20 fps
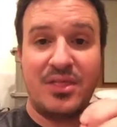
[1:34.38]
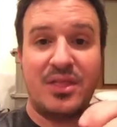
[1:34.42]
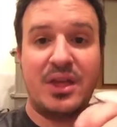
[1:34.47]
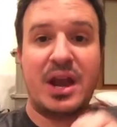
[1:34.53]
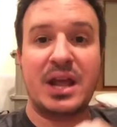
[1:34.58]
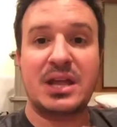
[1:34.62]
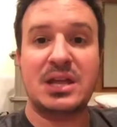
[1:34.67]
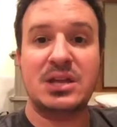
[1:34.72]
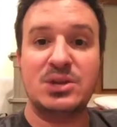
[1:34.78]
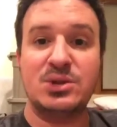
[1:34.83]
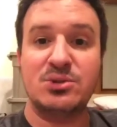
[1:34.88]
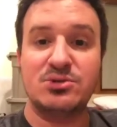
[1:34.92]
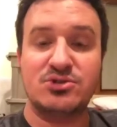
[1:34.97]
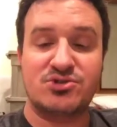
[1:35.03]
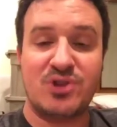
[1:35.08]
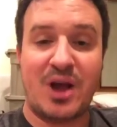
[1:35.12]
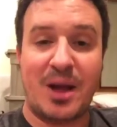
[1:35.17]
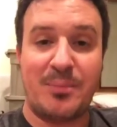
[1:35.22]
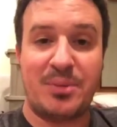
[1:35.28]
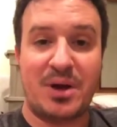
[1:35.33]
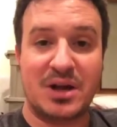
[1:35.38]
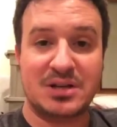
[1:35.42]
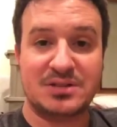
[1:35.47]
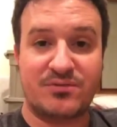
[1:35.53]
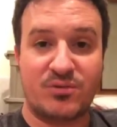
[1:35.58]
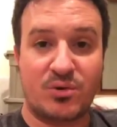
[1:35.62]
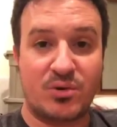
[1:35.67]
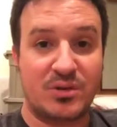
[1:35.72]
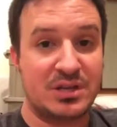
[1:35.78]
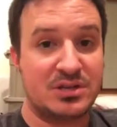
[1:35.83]
that I can use Dropbox
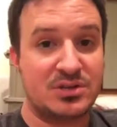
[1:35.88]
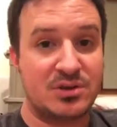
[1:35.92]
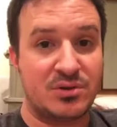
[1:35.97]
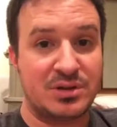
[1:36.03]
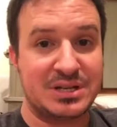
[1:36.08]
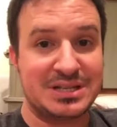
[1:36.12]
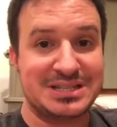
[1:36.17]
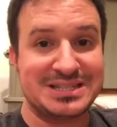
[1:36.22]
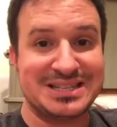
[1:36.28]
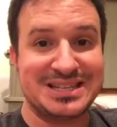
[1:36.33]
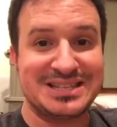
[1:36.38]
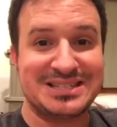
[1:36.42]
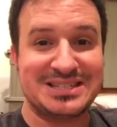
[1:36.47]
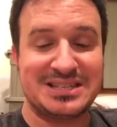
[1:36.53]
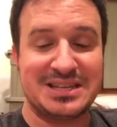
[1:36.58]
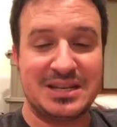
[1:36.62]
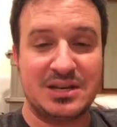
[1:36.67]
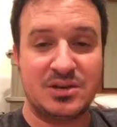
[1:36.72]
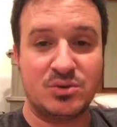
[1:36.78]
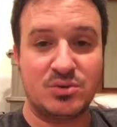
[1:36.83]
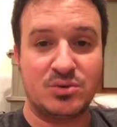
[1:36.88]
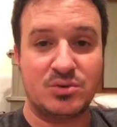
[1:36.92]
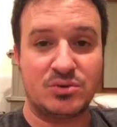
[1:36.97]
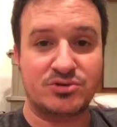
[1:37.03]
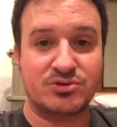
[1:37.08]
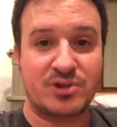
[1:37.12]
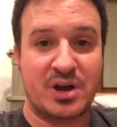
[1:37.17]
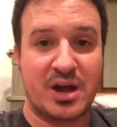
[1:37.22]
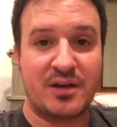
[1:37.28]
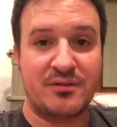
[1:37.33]
for that don't exist in Google
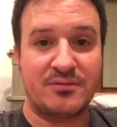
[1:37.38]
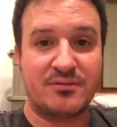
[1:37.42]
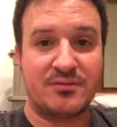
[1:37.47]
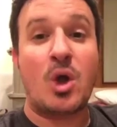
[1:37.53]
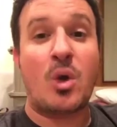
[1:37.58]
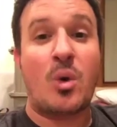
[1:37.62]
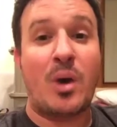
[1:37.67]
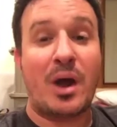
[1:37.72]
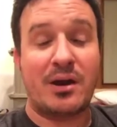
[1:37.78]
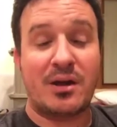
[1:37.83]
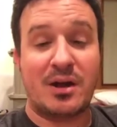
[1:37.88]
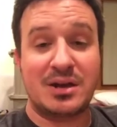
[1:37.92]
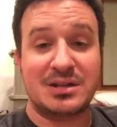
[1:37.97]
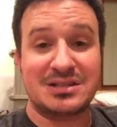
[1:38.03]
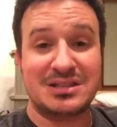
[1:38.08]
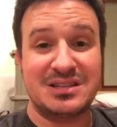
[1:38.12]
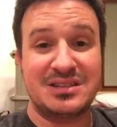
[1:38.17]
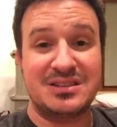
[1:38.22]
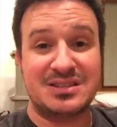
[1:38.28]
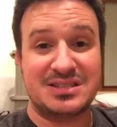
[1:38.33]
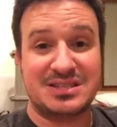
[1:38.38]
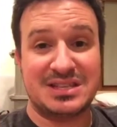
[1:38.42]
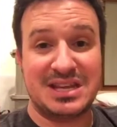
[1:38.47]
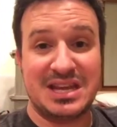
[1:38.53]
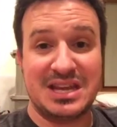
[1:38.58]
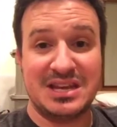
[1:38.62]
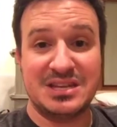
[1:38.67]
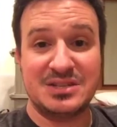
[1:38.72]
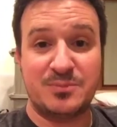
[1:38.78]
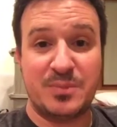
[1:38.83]
Drive. Quite honestly, the
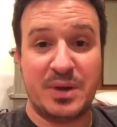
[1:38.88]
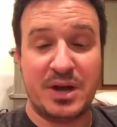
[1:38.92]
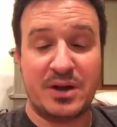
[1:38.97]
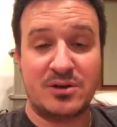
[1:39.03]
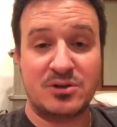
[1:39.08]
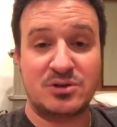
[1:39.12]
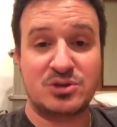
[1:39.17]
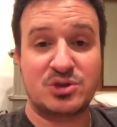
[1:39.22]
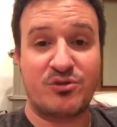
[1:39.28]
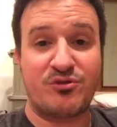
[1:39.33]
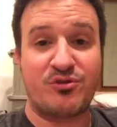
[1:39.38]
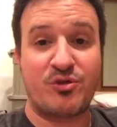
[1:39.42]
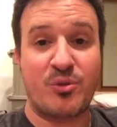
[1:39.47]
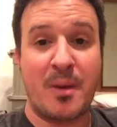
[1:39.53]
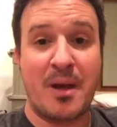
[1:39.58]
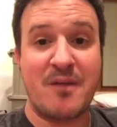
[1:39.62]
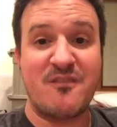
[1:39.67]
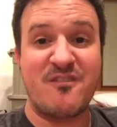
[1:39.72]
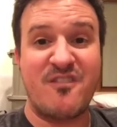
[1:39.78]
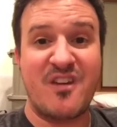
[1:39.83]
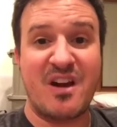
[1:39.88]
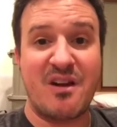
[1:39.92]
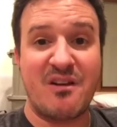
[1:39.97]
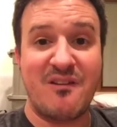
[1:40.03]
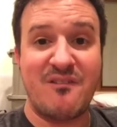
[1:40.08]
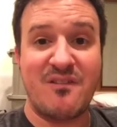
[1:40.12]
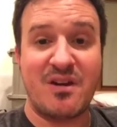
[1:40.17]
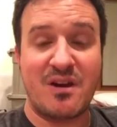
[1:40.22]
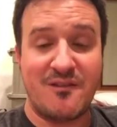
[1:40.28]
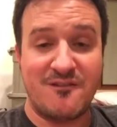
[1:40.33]
syncing is better, so for my
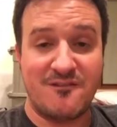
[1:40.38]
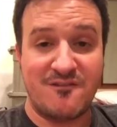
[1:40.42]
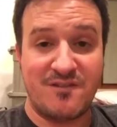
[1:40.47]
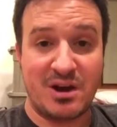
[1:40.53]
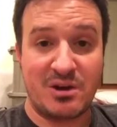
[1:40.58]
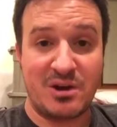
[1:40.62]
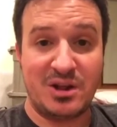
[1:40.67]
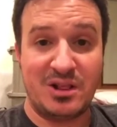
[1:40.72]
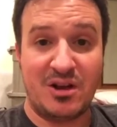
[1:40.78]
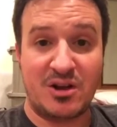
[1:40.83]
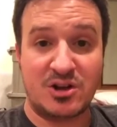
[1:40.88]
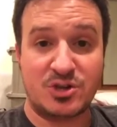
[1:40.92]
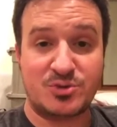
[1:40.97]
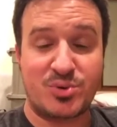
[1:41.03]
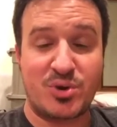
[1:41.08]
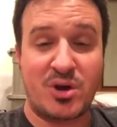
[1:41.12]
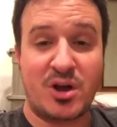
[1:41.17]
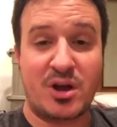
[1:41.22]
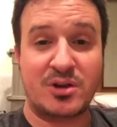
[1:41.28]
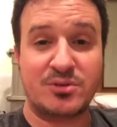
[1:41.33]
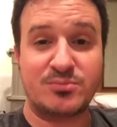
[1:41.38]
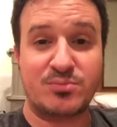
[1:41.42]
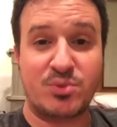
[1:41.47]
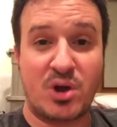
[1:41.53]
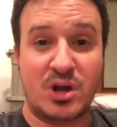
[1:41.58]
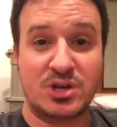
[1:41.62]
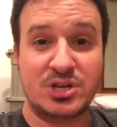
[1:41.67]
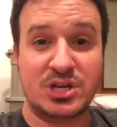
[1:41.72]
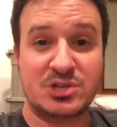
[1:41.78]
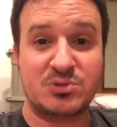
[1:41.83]
very, very, very large
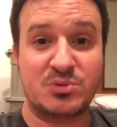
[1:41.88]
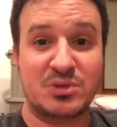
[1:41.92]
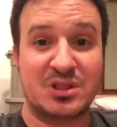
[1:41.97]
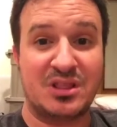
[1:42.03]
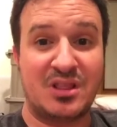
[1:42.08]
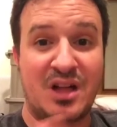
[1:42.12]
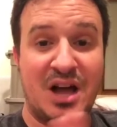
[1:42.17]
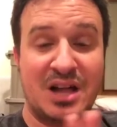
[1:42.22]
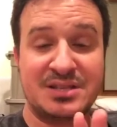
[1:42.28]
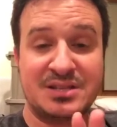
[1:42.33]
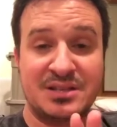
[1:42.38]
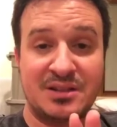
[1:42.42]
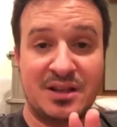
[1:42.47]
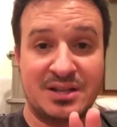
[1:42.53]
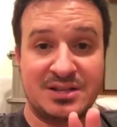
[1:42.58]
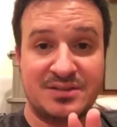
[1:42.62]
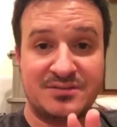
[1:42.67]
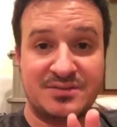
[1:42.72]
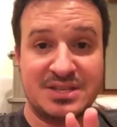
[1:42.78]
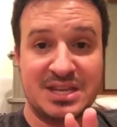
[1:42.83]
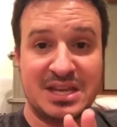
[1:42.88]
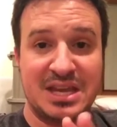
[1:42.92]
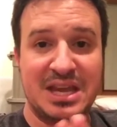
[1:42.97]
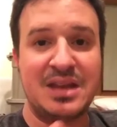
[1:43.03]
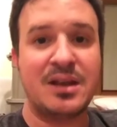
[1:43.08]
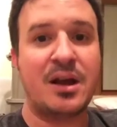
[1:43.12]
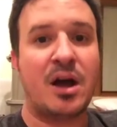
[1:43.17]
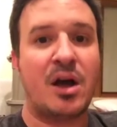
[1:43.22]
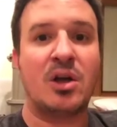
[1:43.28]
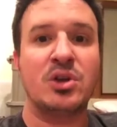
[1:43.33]
projects with lots and lots of
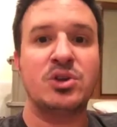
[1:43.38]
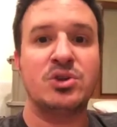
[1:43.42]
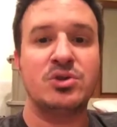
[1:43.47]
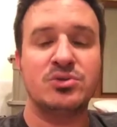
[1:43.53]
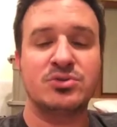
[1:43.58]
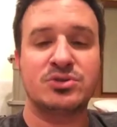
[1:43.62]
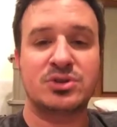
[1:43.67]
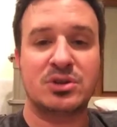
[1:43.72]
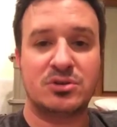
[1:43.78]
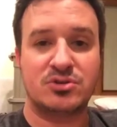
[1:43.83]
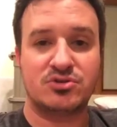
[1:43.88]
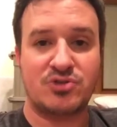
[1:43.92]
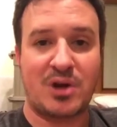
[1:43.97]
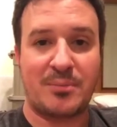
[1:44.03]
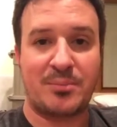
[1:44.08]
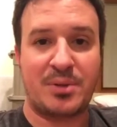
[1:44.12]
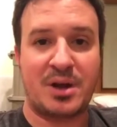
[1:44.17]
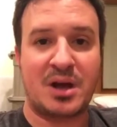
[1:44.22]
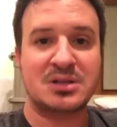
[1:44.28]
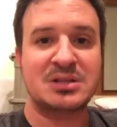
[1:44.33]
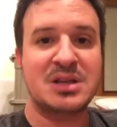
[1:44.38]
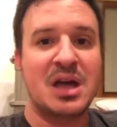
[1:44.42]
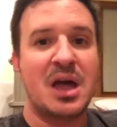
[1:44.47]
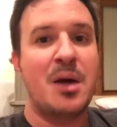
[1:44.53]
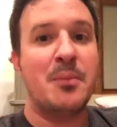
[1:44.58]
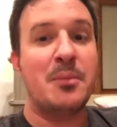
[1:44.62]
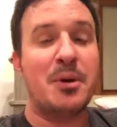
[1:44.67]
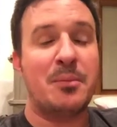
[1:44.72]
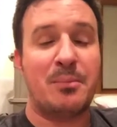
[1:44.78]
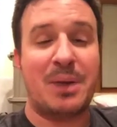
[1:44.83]
syncing, I'll use Dropbox.
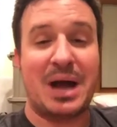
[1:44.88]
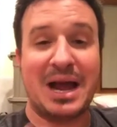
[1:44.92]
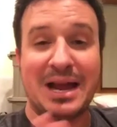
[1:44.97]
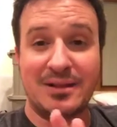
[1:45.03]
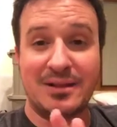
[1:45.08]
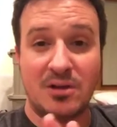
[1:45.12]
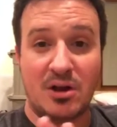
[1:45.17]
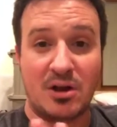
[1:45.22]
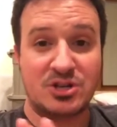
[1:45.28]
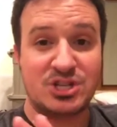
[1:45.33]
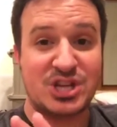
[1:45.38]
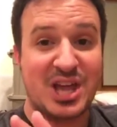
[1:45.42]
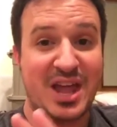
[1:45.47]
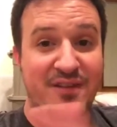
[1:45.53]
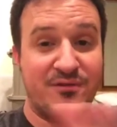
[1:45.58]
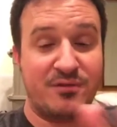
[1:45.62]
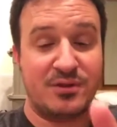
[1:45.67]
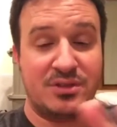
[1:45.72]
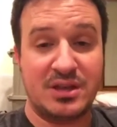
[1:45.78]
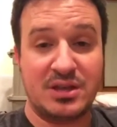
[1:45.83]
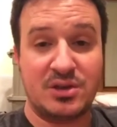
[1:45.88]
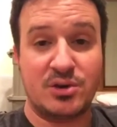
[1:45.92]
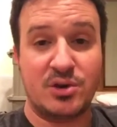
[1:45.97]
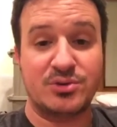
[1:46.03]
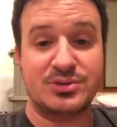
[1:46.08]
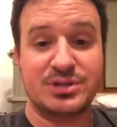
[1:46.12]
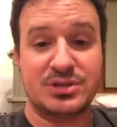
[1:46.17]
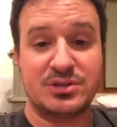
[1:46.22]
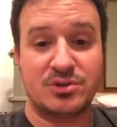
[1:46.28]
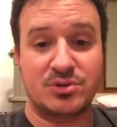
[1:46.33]
But by and large, everything
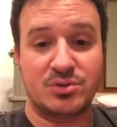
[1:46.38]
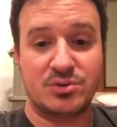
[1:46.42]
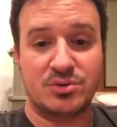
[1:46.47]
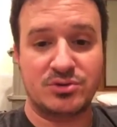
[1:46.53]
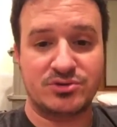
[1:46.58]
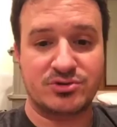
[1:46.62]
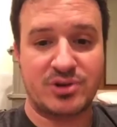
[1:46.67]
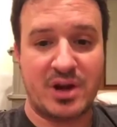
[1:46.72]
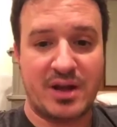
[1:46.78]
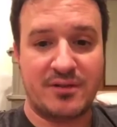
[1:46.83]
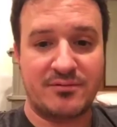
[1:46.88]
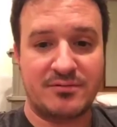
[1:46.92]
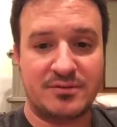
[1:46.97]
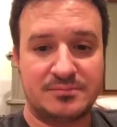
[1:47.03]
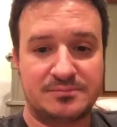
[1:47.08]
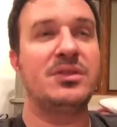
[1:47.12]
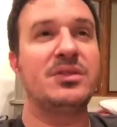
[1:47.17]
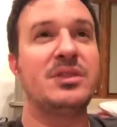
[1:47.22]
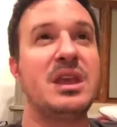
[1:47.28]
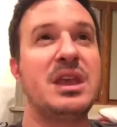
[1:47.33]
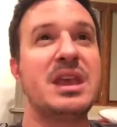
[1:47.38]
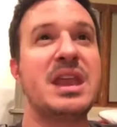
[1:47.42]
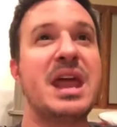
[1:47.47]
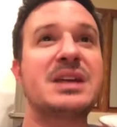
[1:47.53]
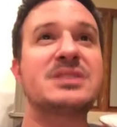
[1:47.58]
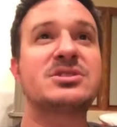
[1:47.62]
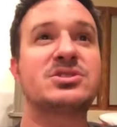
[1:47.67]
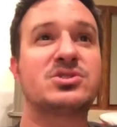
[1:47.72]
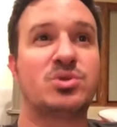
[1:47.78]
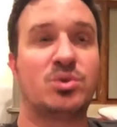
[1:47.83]
goes into Google Drive. The
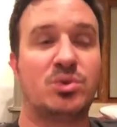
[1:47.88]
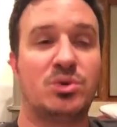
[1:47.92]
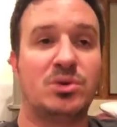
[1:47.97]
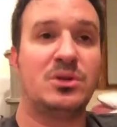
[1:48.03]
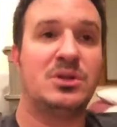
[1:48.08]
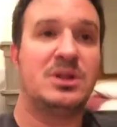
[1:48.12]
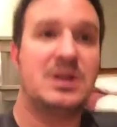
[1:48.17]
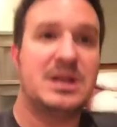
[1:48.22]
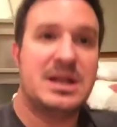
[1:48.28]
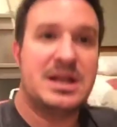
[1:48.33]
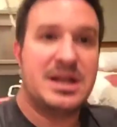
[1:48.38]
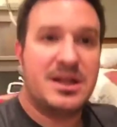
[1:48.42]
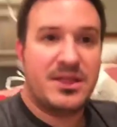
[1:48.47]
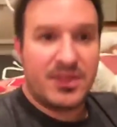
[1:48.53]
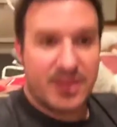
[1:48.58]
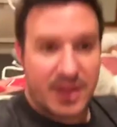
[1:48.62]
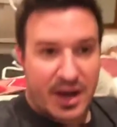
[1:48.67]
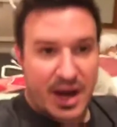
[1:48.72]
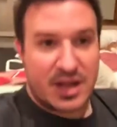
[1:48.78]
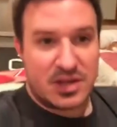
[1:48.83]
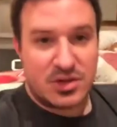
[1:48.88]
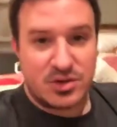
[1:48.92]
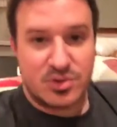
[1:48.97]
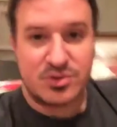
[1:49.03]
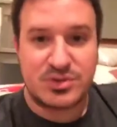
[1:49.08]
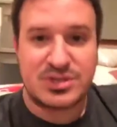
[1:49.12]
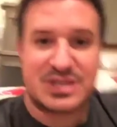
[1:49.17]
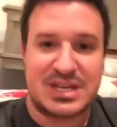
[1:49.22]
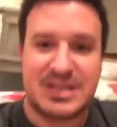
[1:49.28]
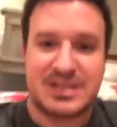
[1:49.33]
next tool that I
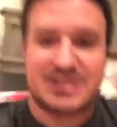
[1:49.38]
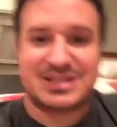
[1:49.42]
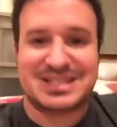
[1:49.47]
use is